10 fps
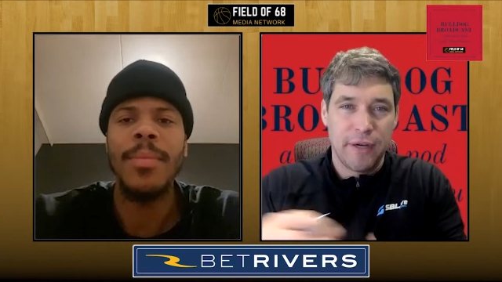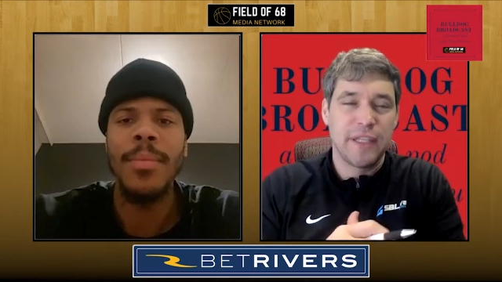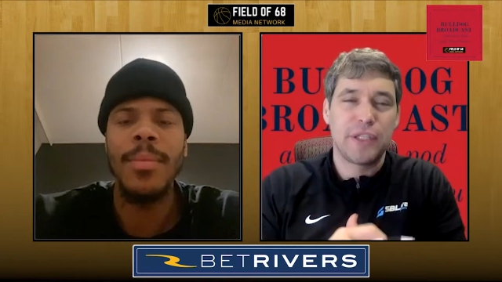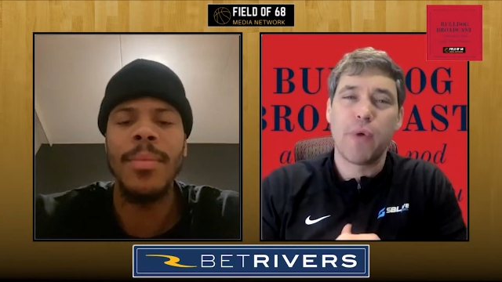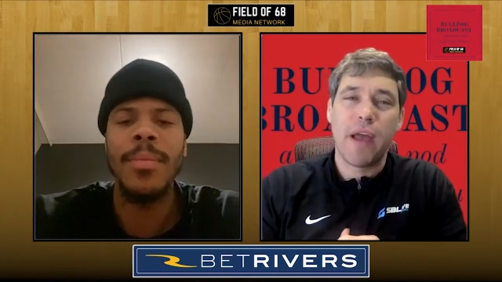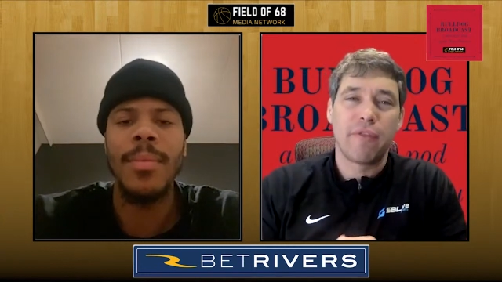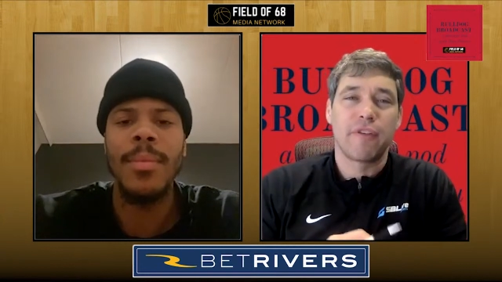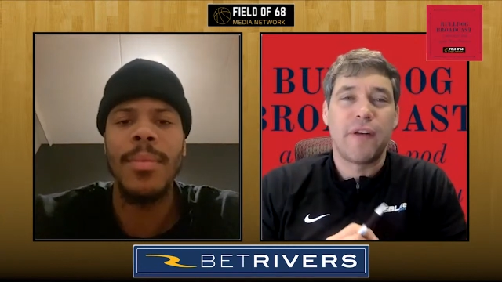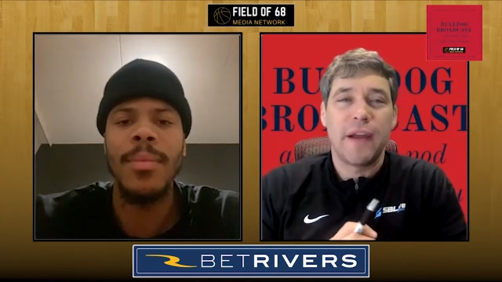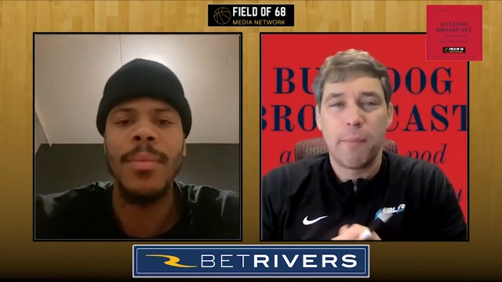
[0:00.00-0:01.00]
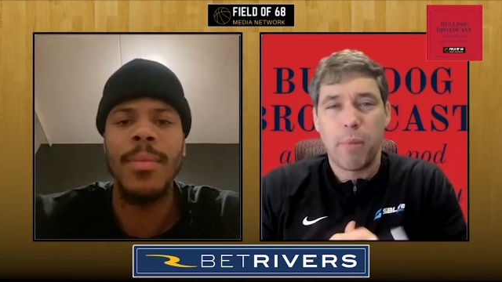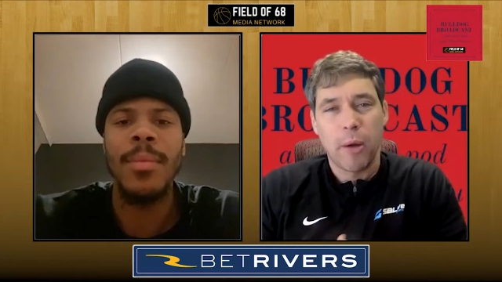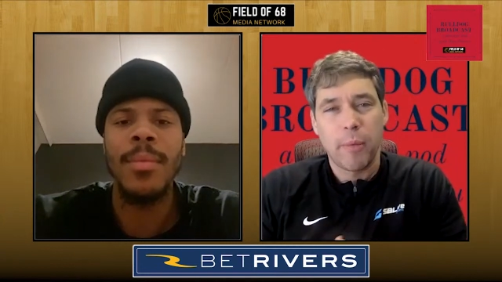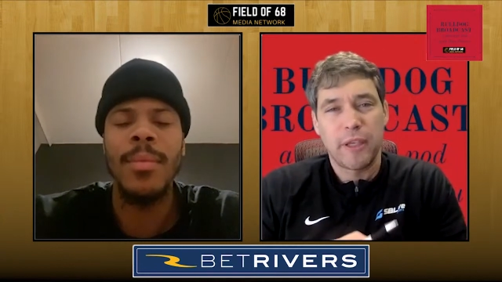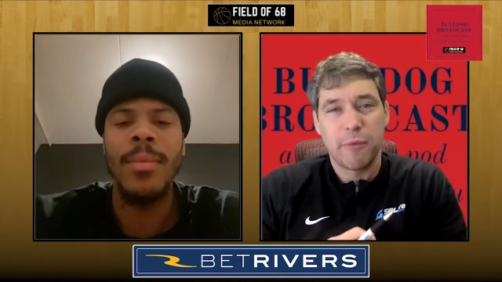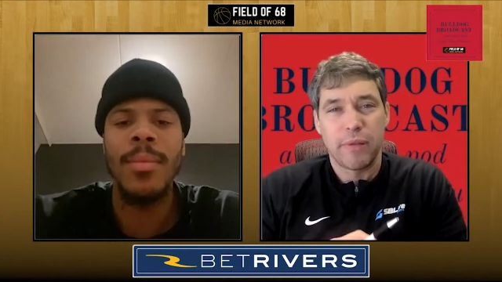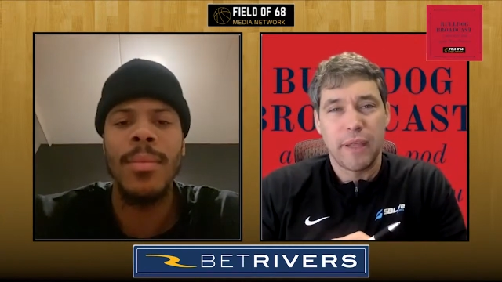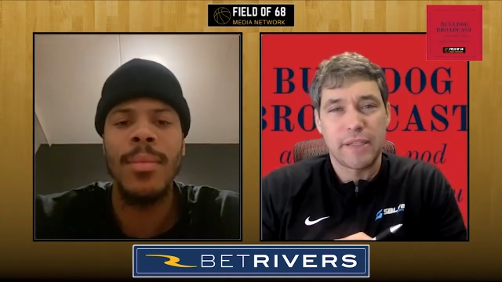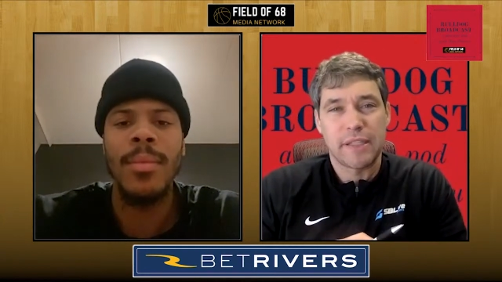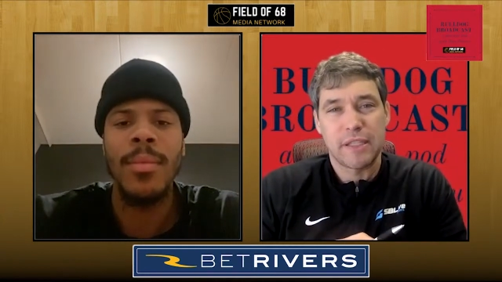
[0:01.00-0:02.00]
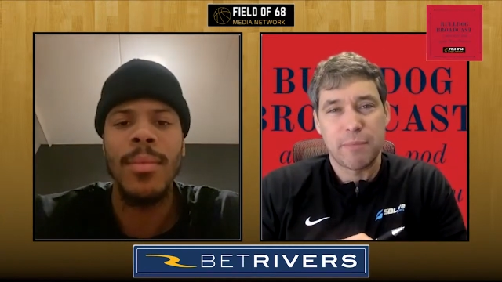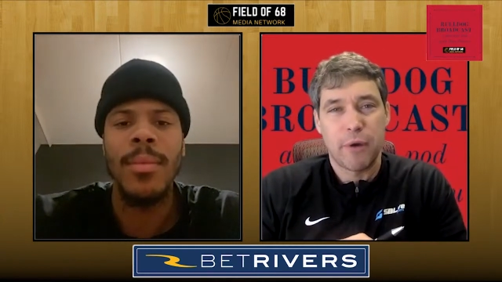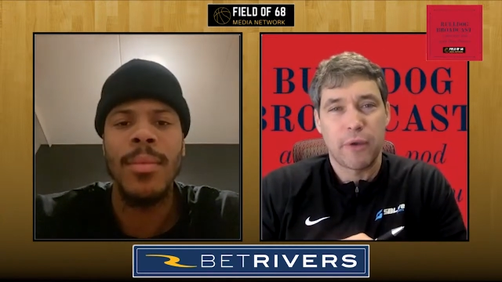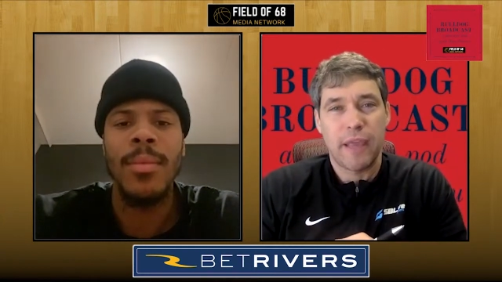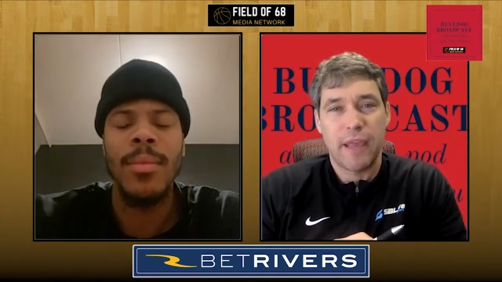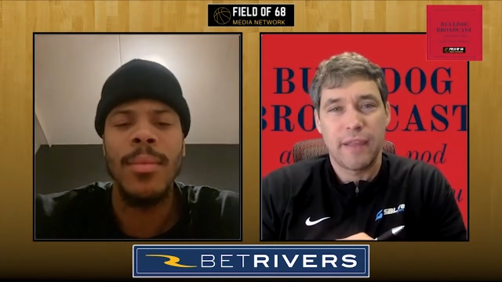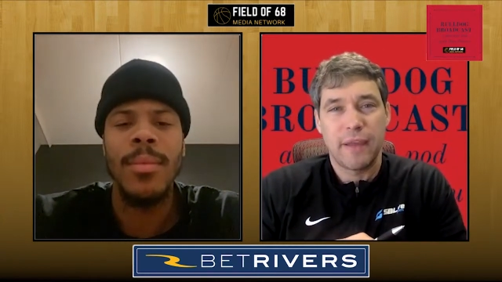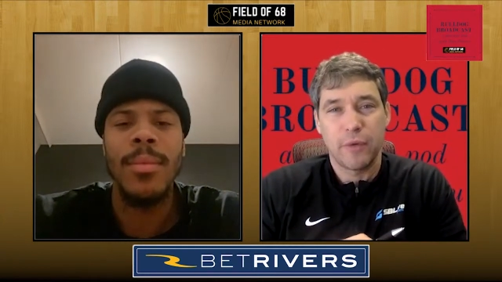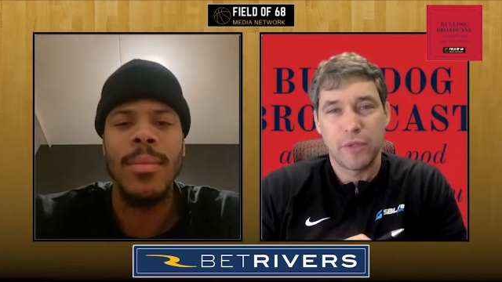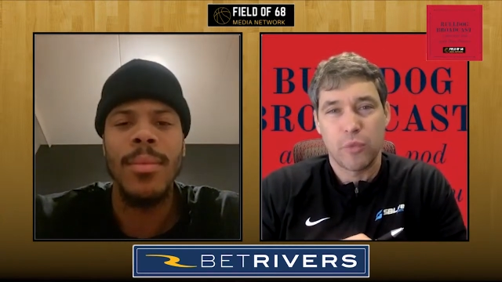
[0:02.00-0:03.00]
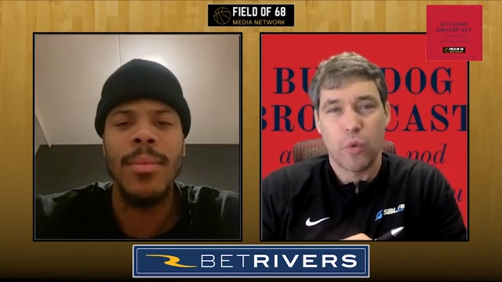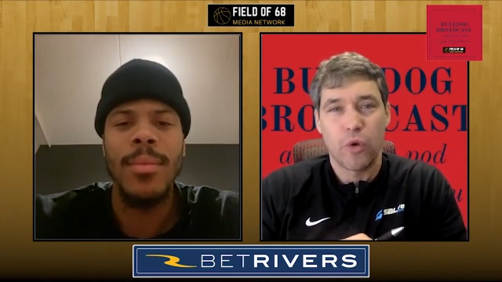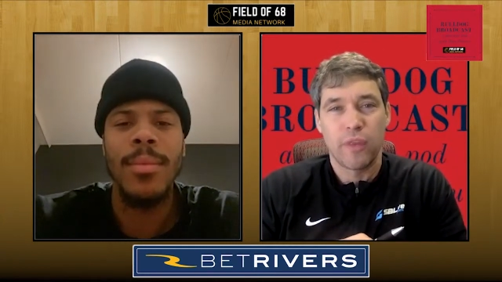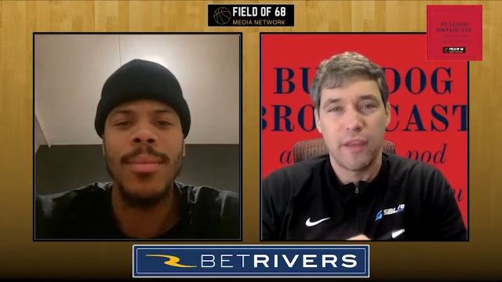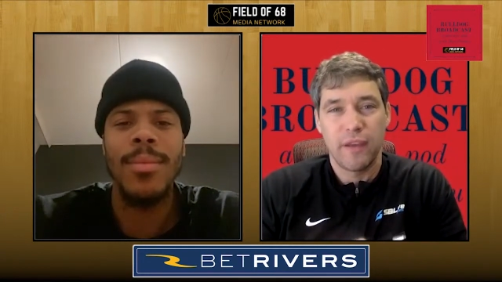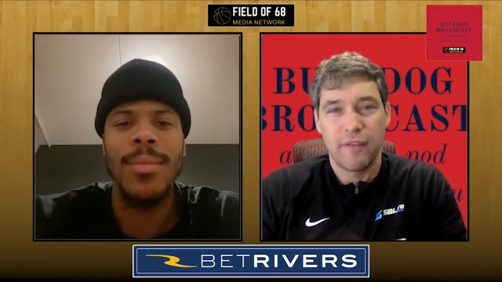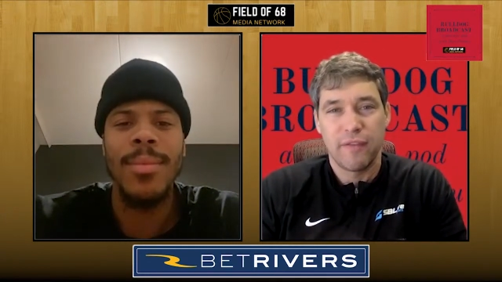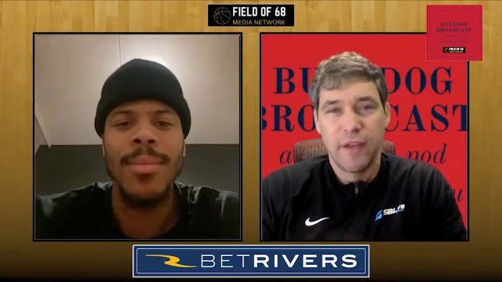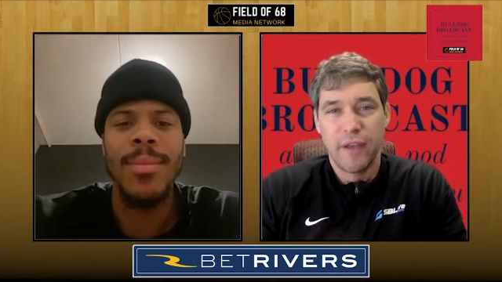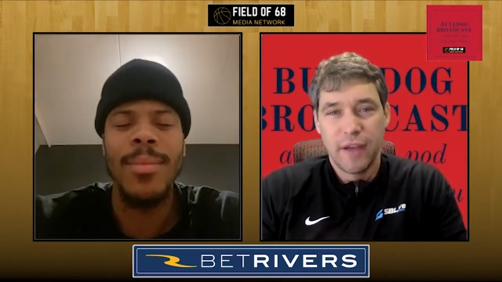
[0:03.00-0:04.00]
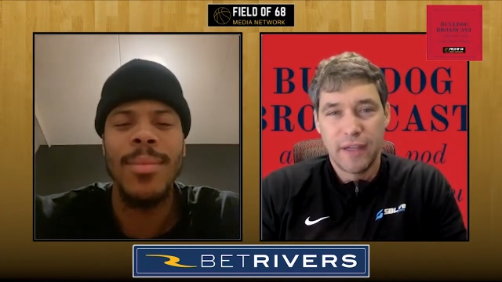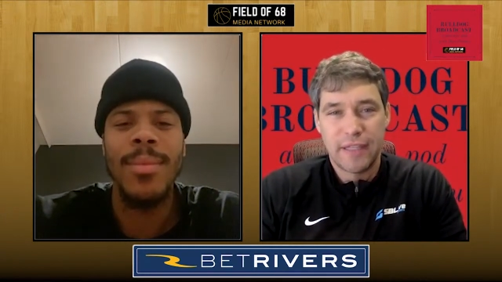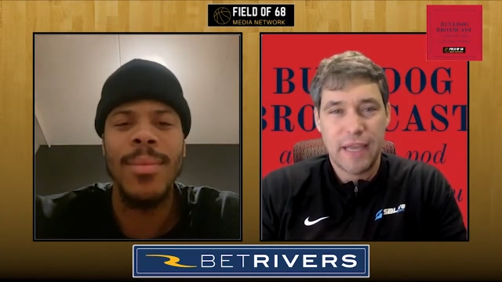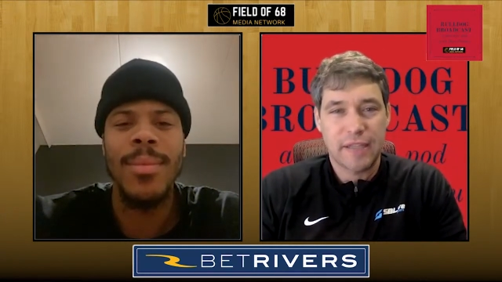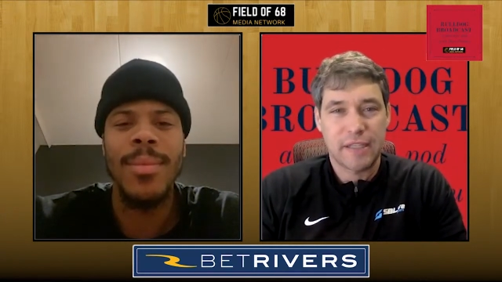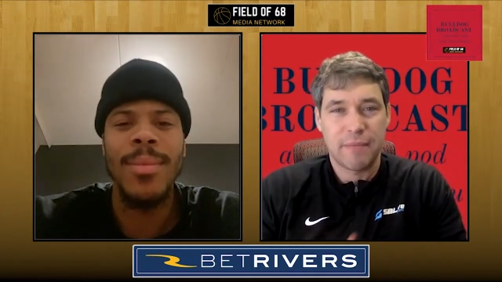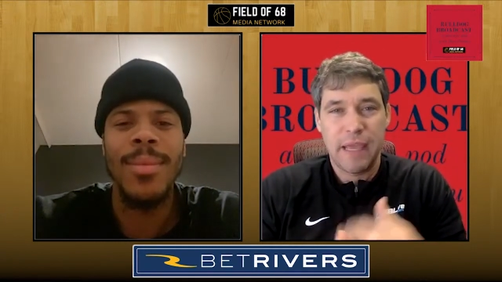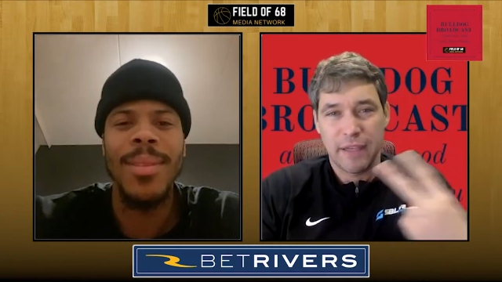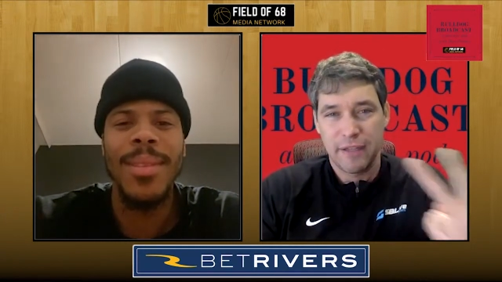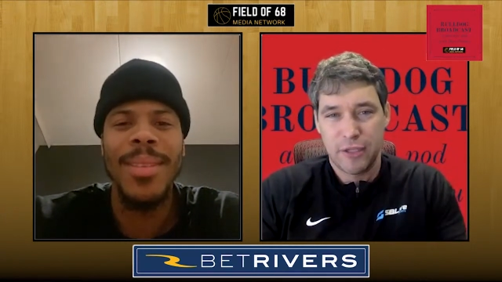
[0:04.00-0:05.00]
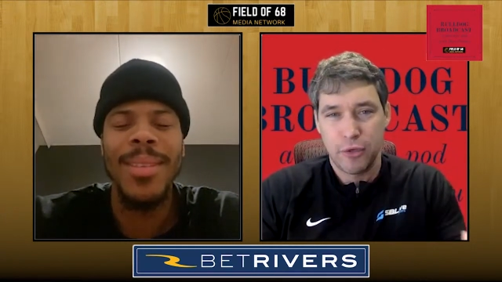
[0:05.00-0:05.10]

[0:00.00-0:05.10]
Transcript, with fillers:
Speaker 1: there. Did you ever find a barbecue place in Spokane that was worthy of a Texan making